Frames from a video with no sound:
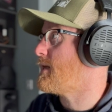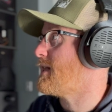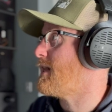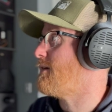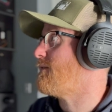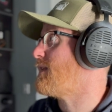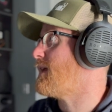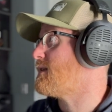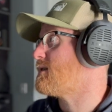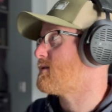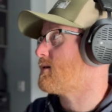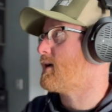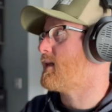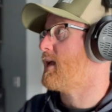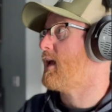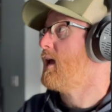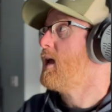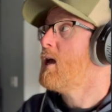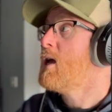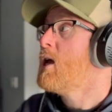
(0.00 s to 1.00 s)
left hand side
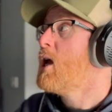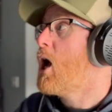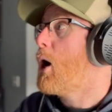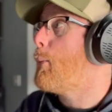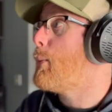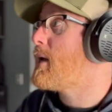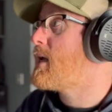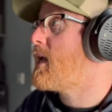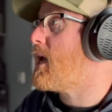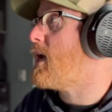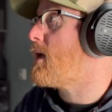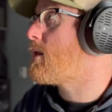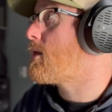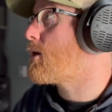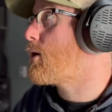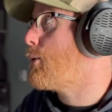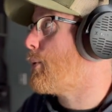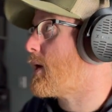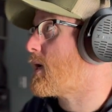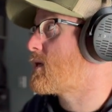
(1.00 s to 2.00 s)
here, and we get
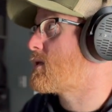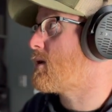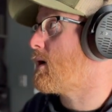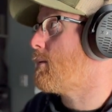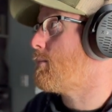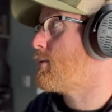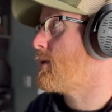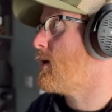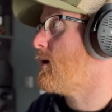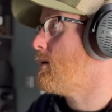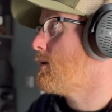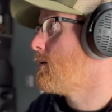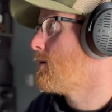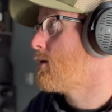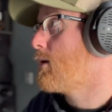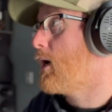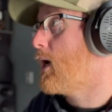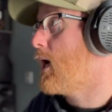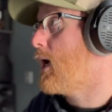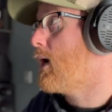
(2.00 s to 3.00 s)
the quick sampler,
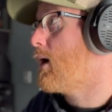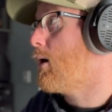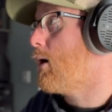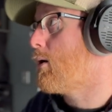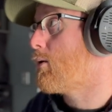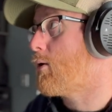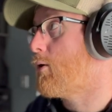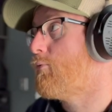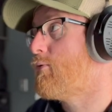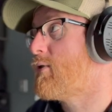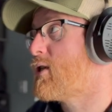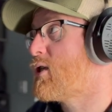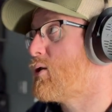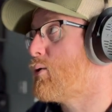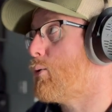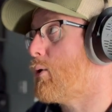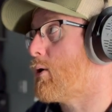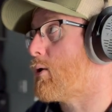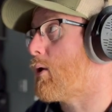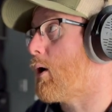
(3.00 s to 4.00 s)

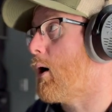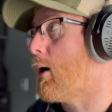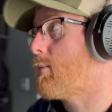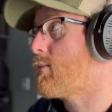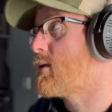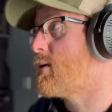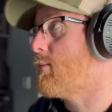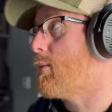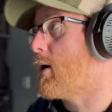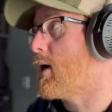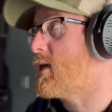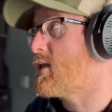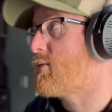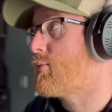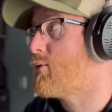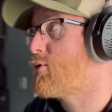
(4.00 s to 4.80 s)
original and optimized. If we